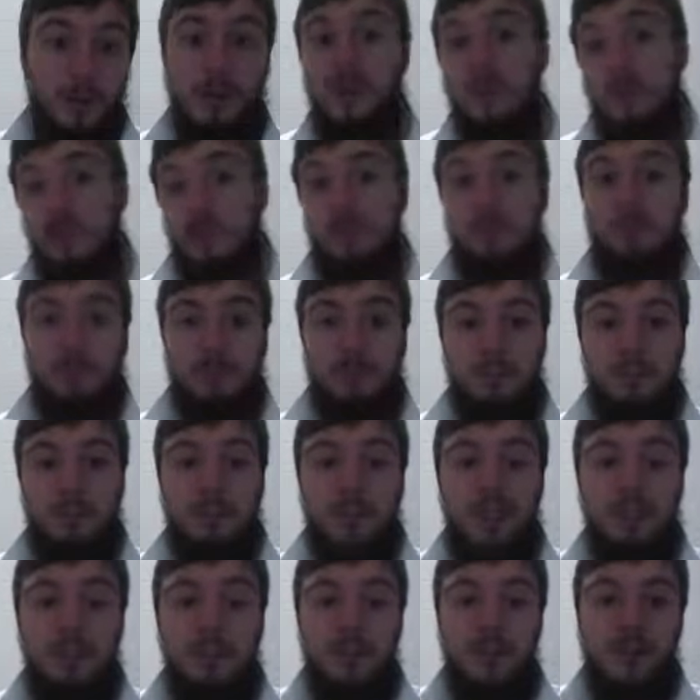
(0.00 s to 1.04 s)
He
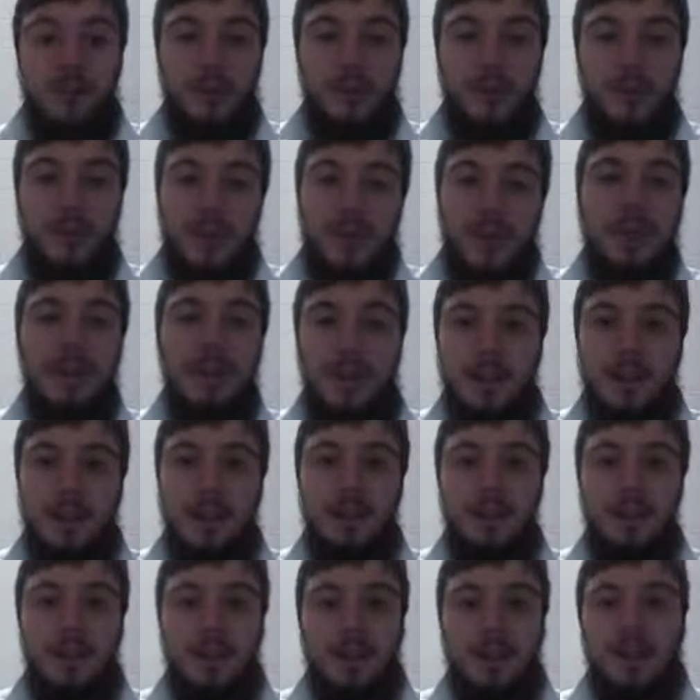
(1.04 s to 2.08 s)
admits that he
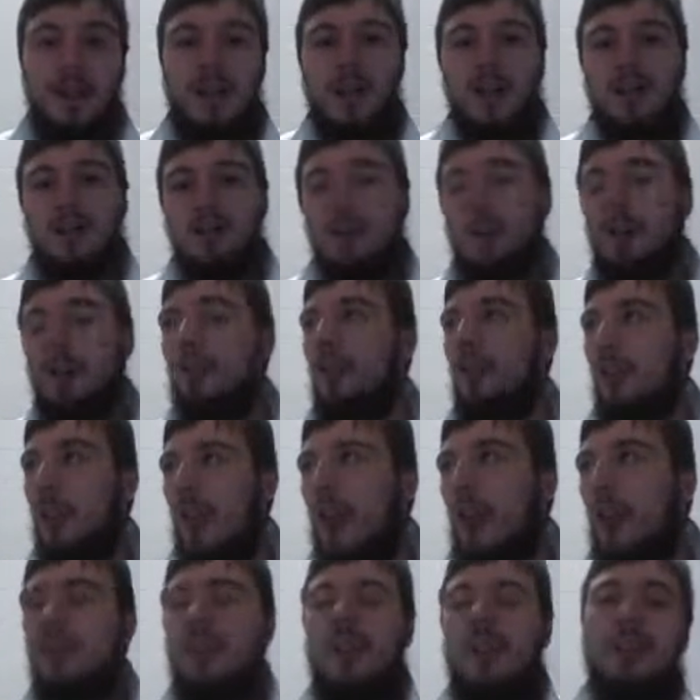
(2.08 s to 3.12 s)
did. She
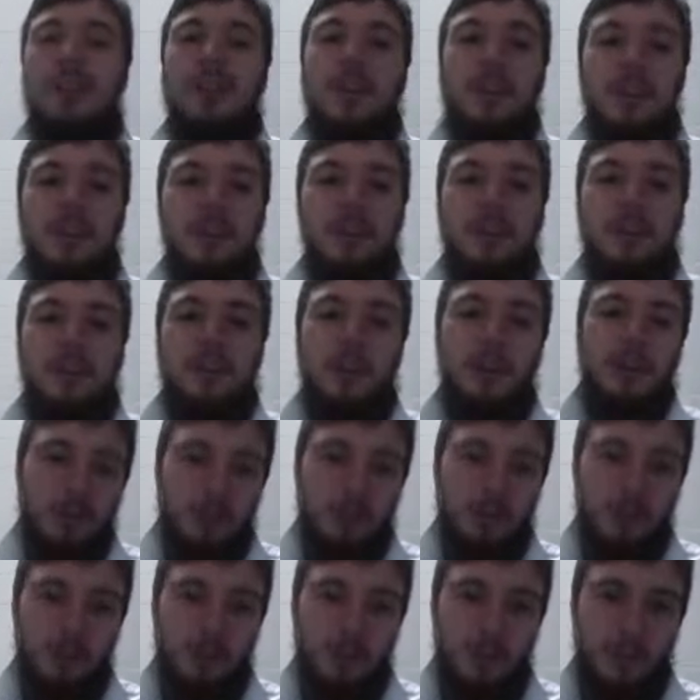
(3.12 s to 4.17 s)
sighs and tells him the
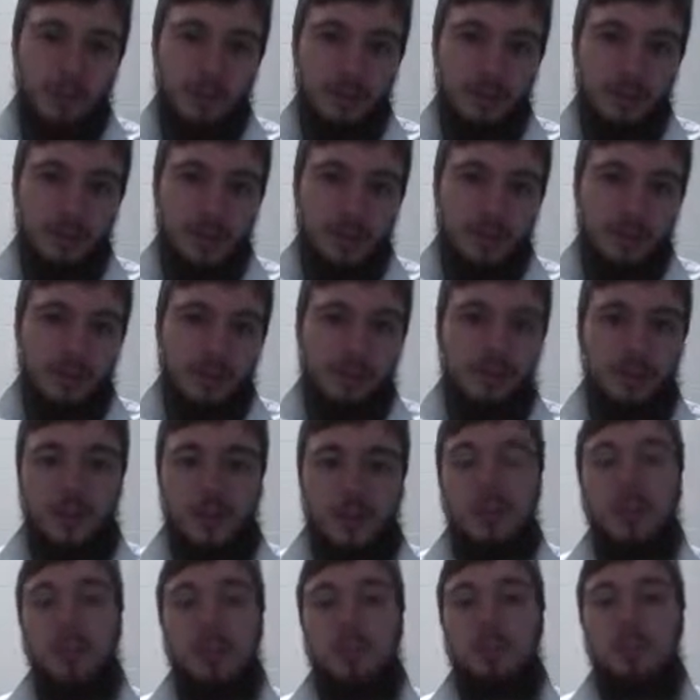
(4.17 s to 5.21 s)
true story. She
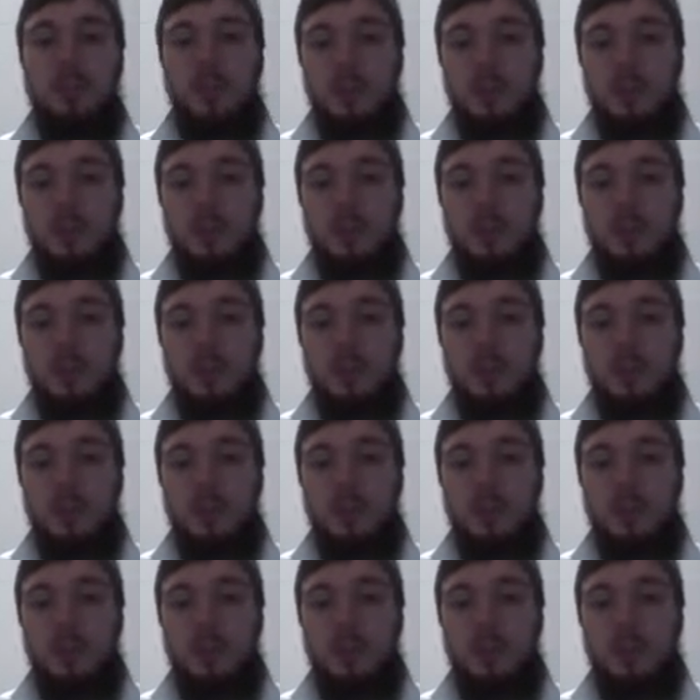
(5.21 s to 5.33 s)
said that a